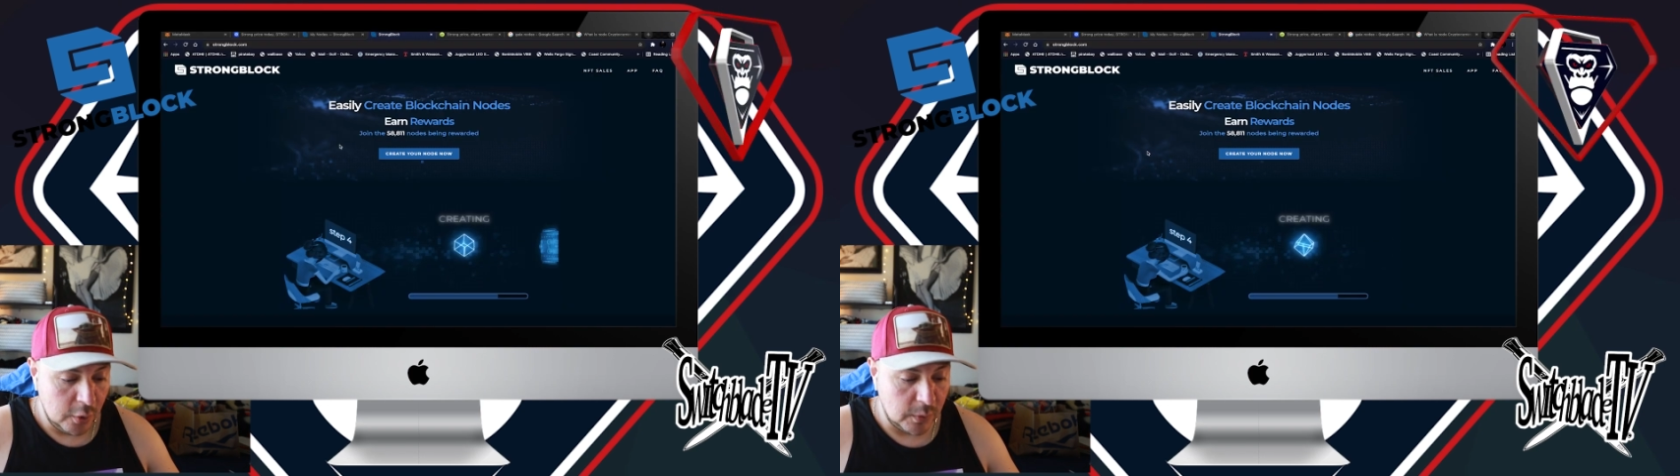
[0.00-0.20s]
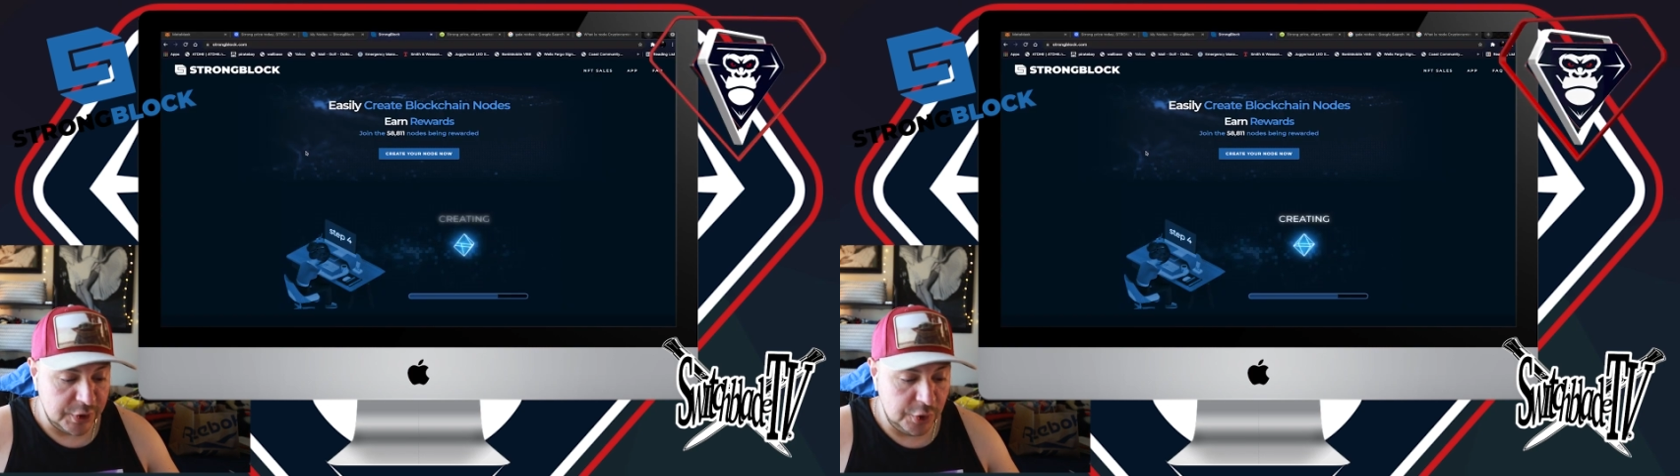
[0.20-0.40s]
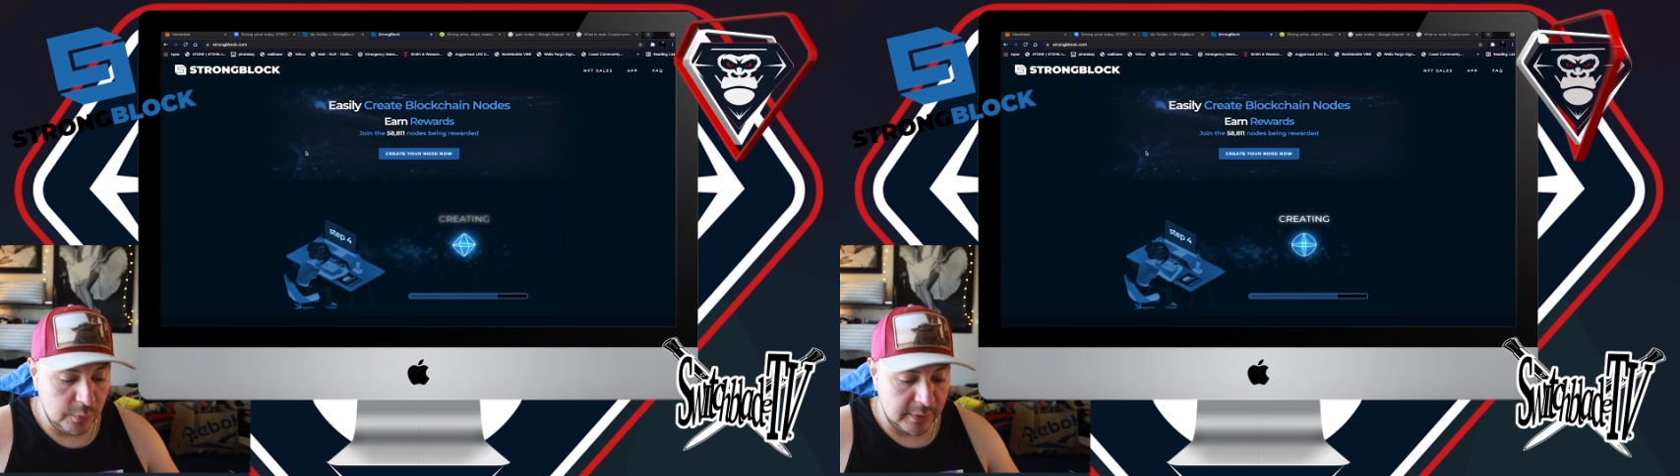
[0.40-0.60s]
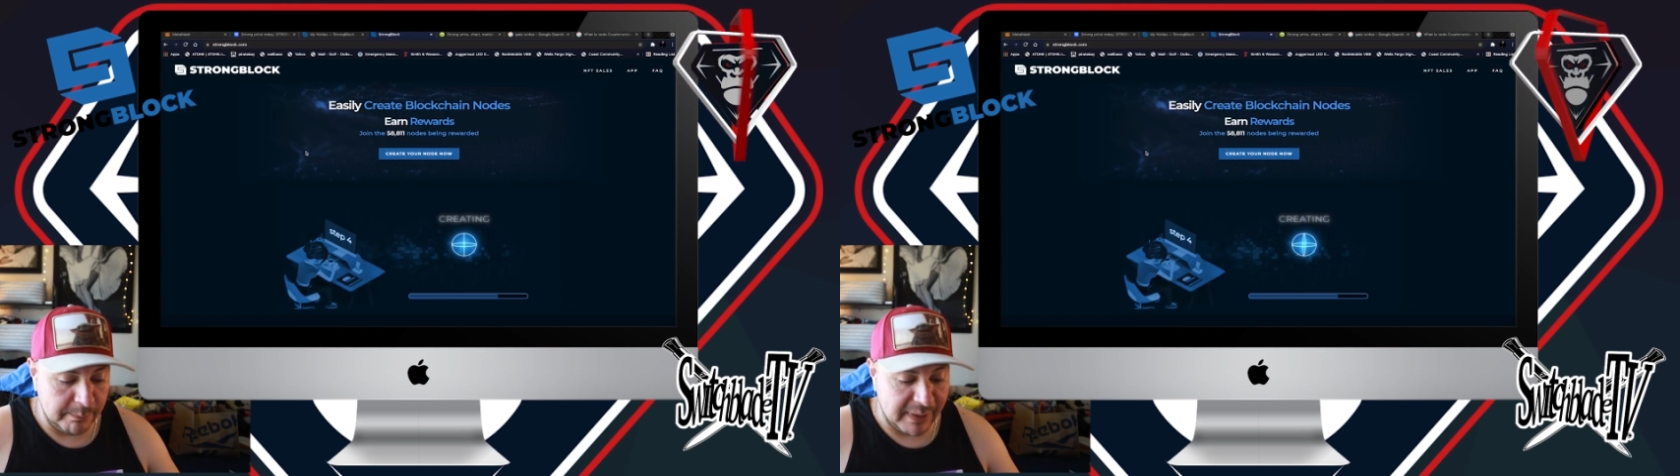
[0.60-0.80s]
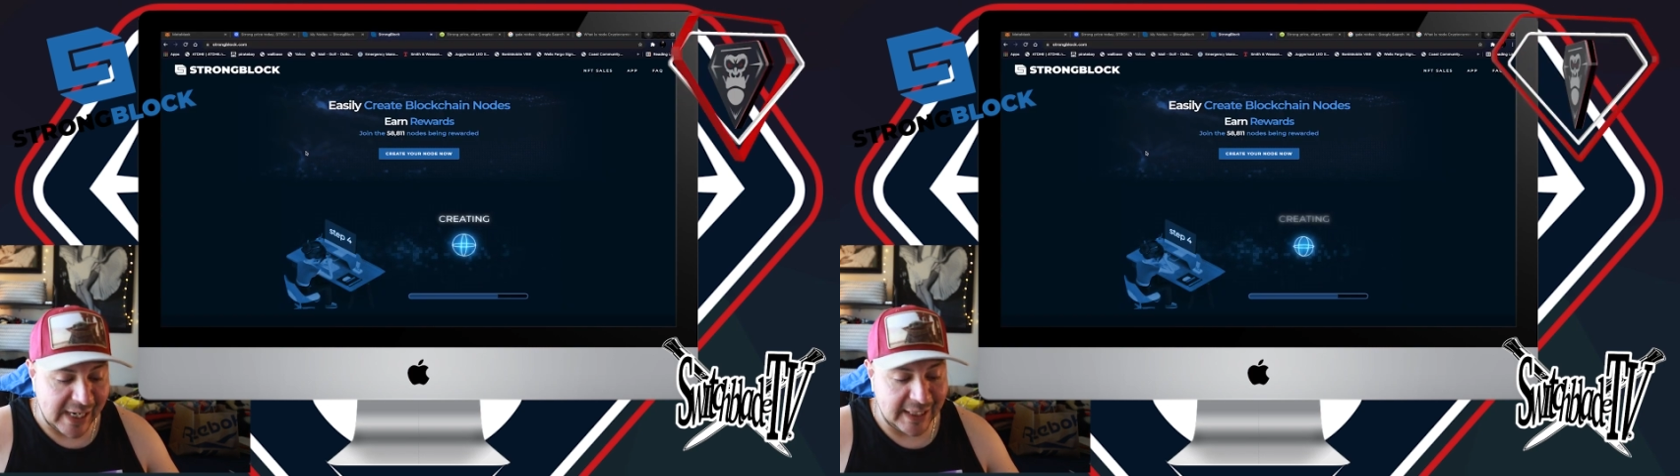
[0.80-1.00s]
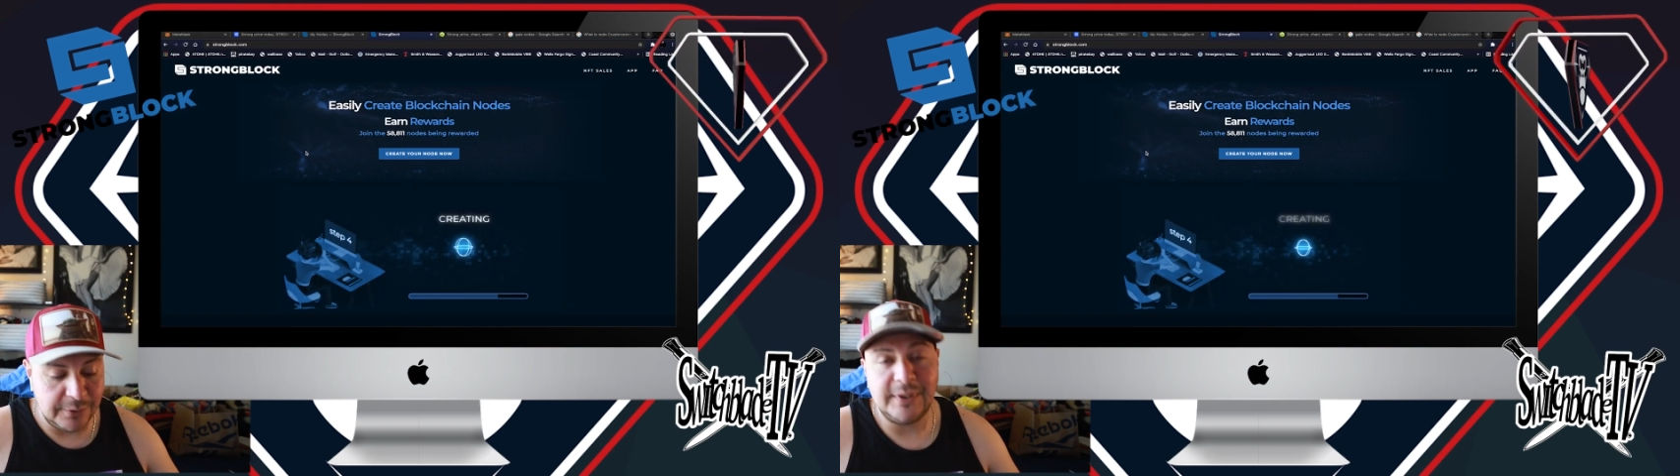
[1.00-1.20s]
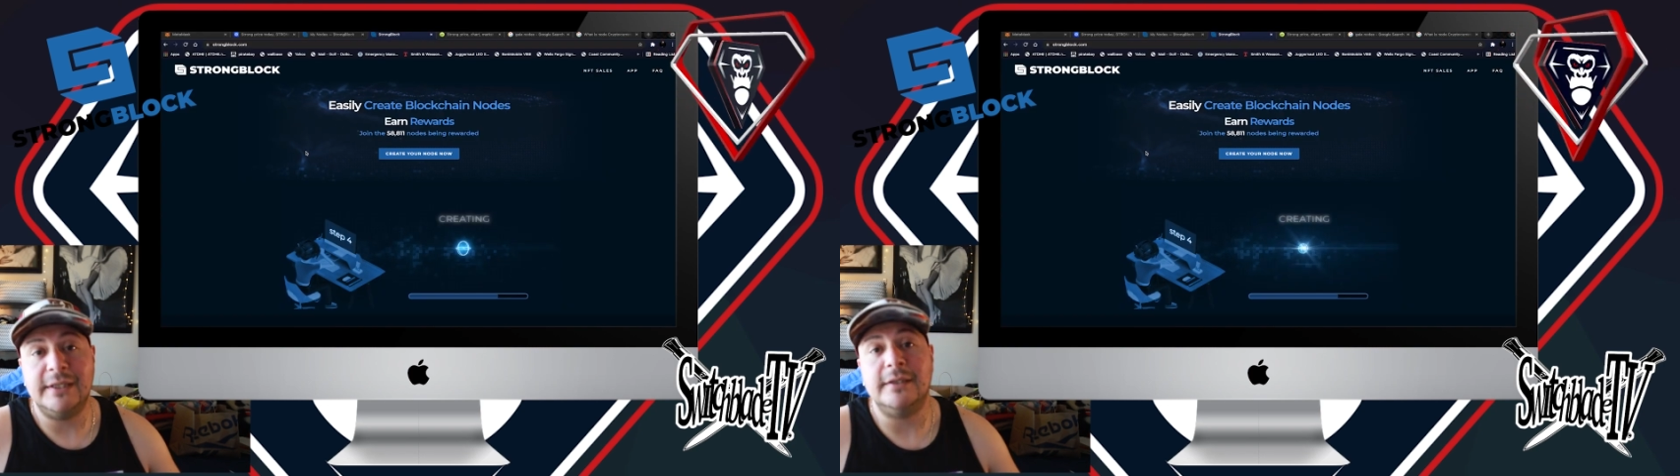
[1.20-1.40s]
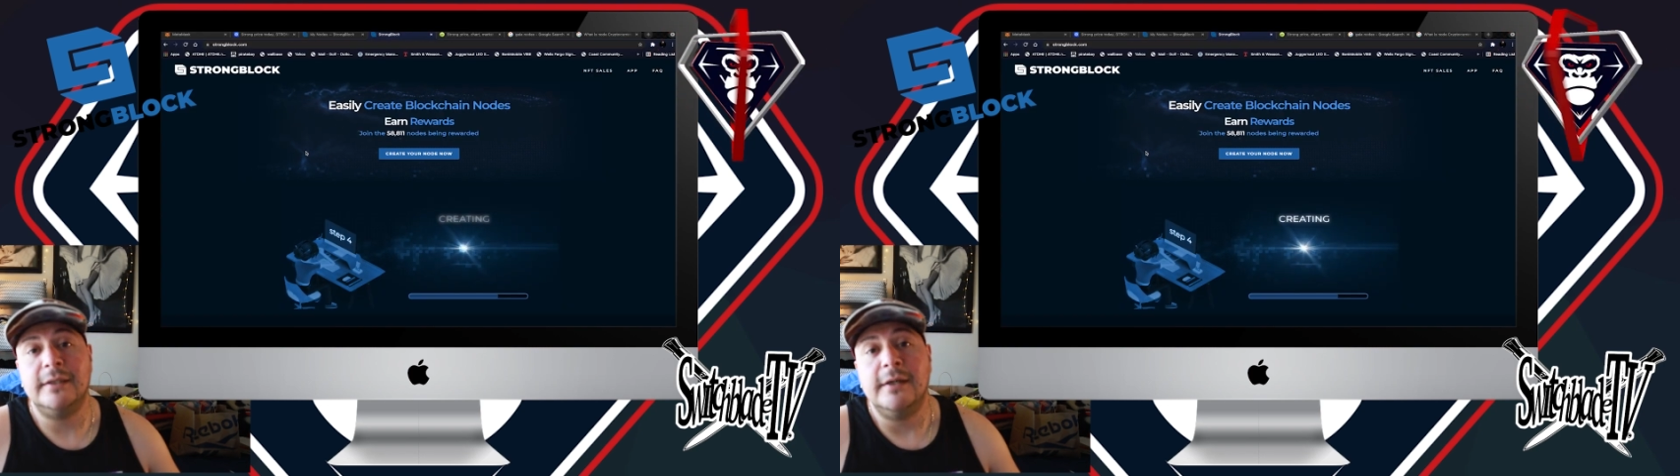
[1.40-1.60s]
when you would pirate